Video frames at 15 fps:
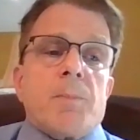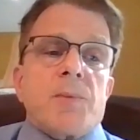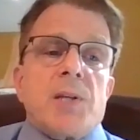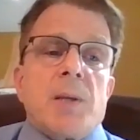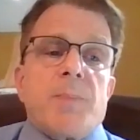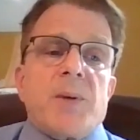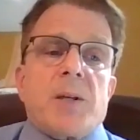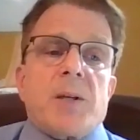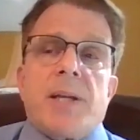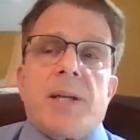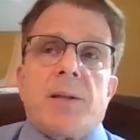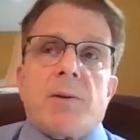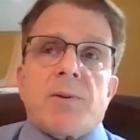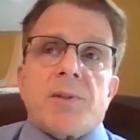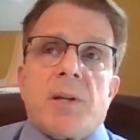
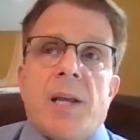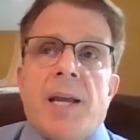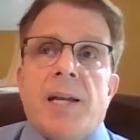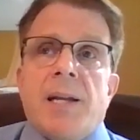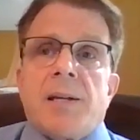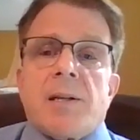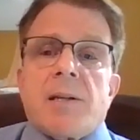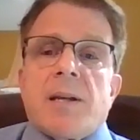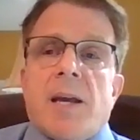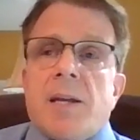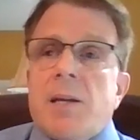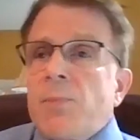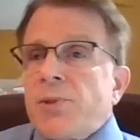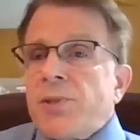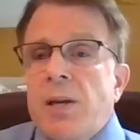typically there's an 80 to
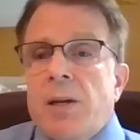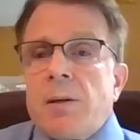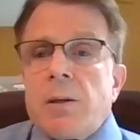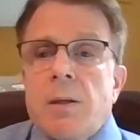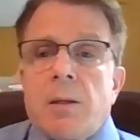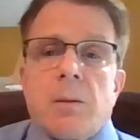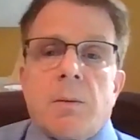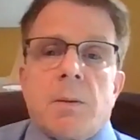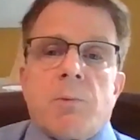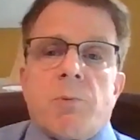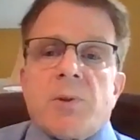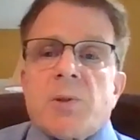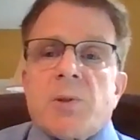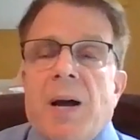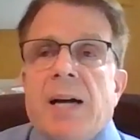90%
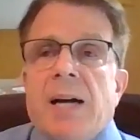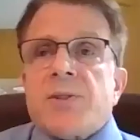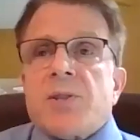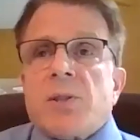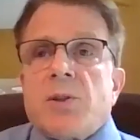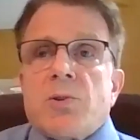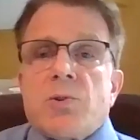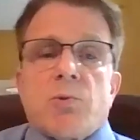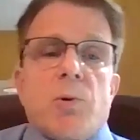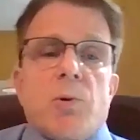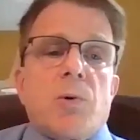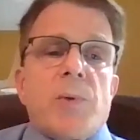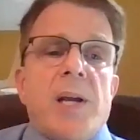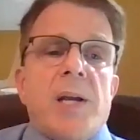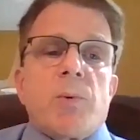response and
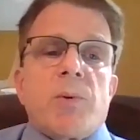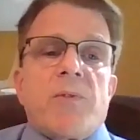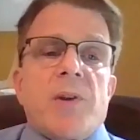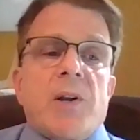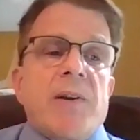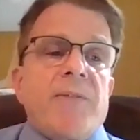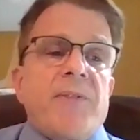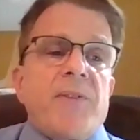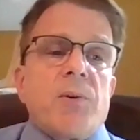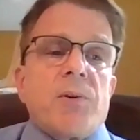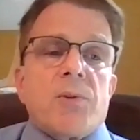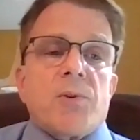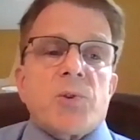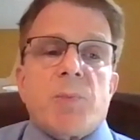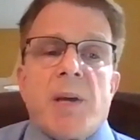control rate, with very few
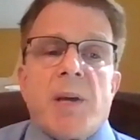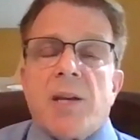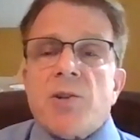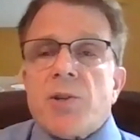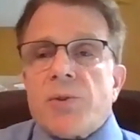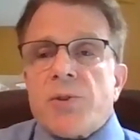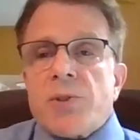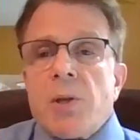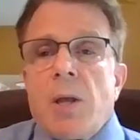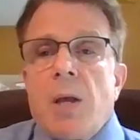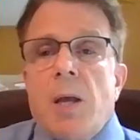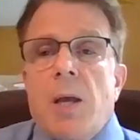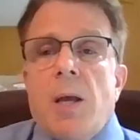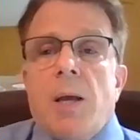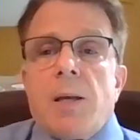of those patients
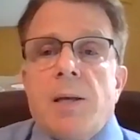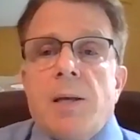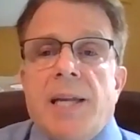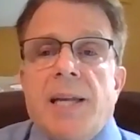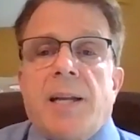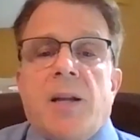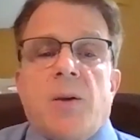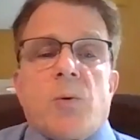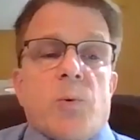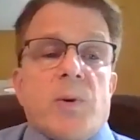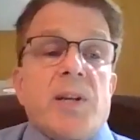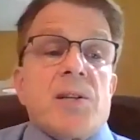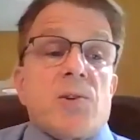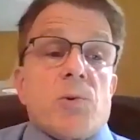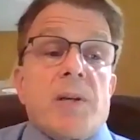needing
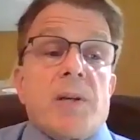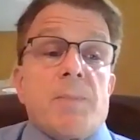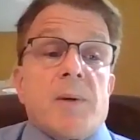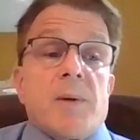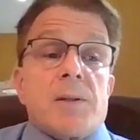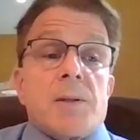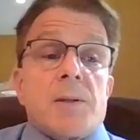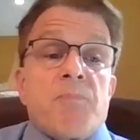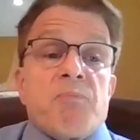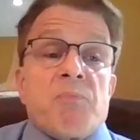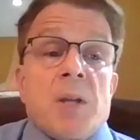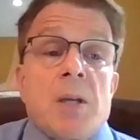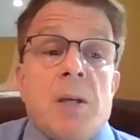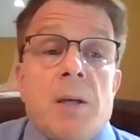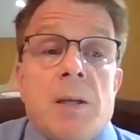retreatment.
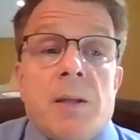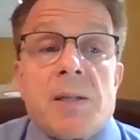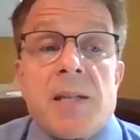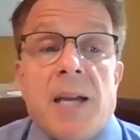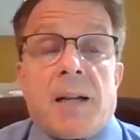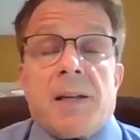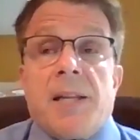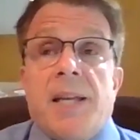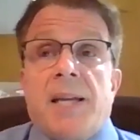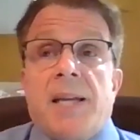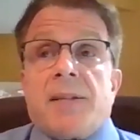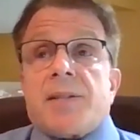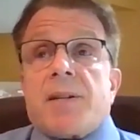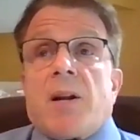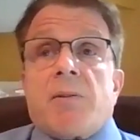The
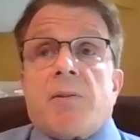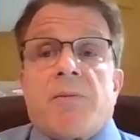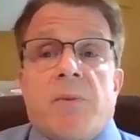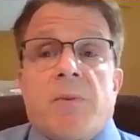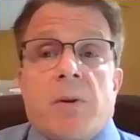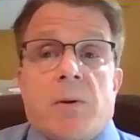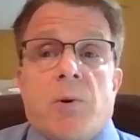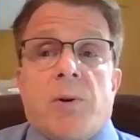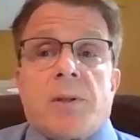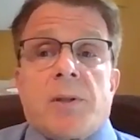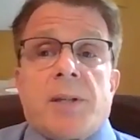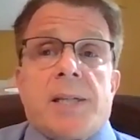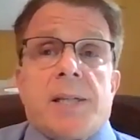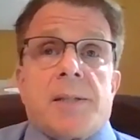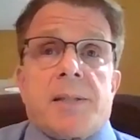techniques are
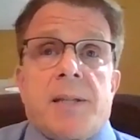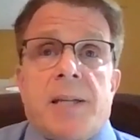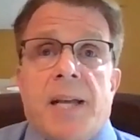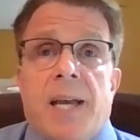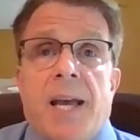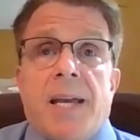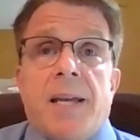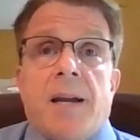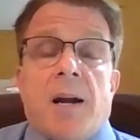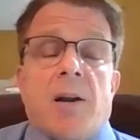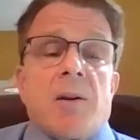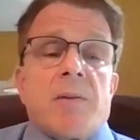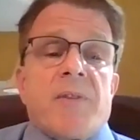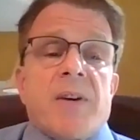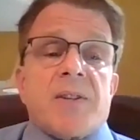currently today
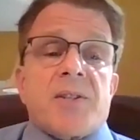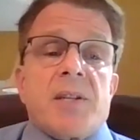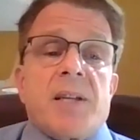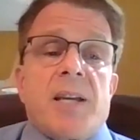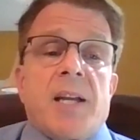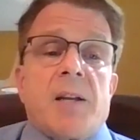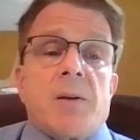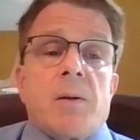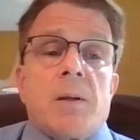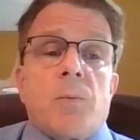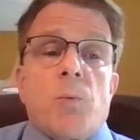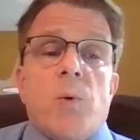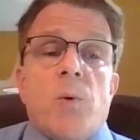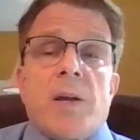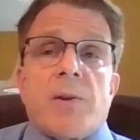are investigating
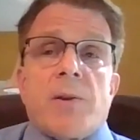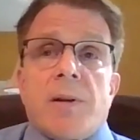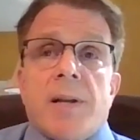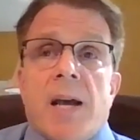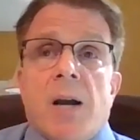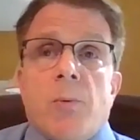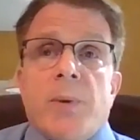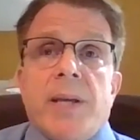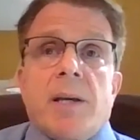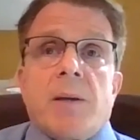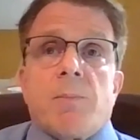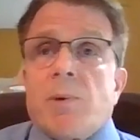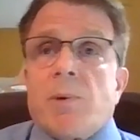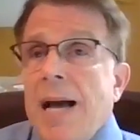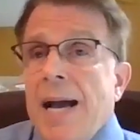whether or not we
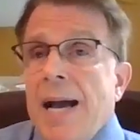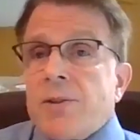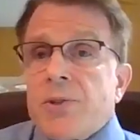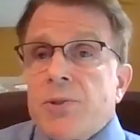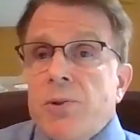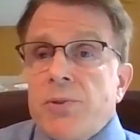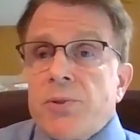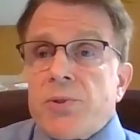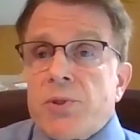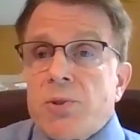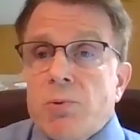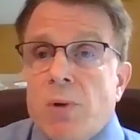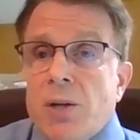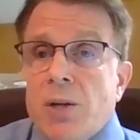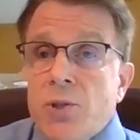can block certain
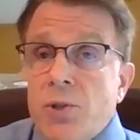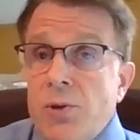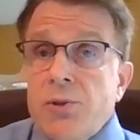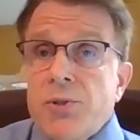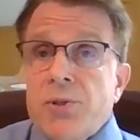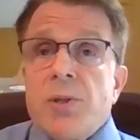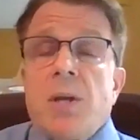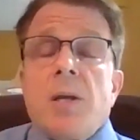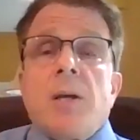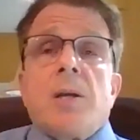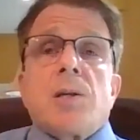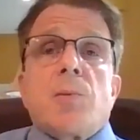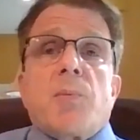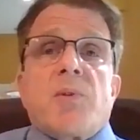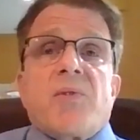structures
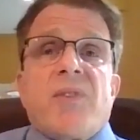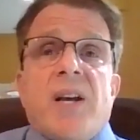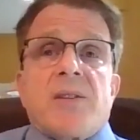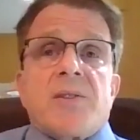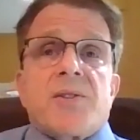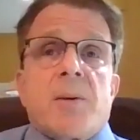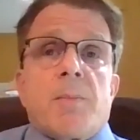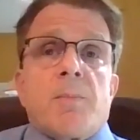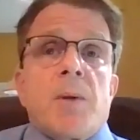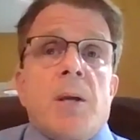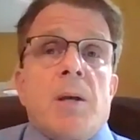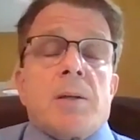to prevent some